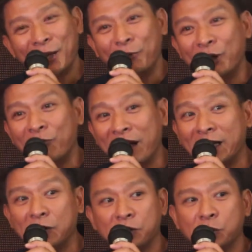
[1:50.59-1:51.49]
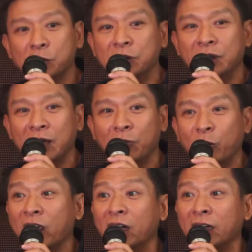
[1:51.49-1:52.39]
we'll find out soon if
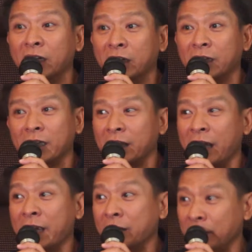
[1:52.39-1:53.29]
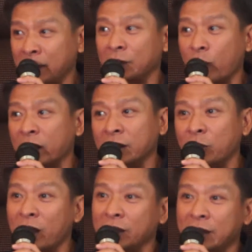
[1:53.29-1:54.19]
we are in the
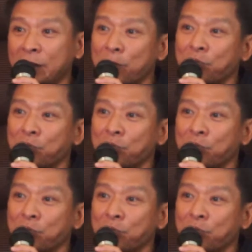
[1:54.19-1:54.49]
2020,